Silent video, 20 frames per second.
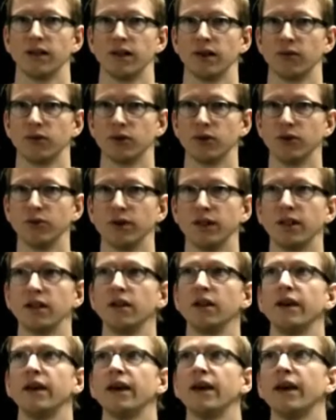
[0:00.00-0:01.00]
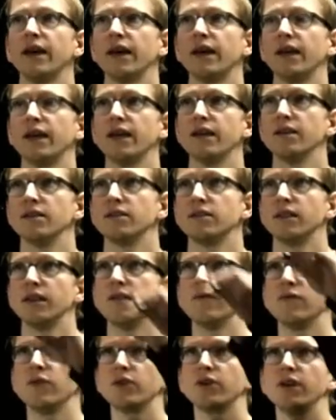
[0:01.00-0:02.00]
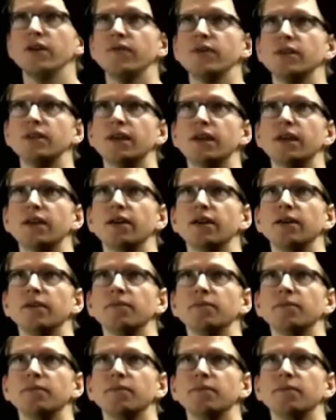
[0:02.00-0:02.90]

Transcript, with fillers: that we'll do it in, is if you're given data,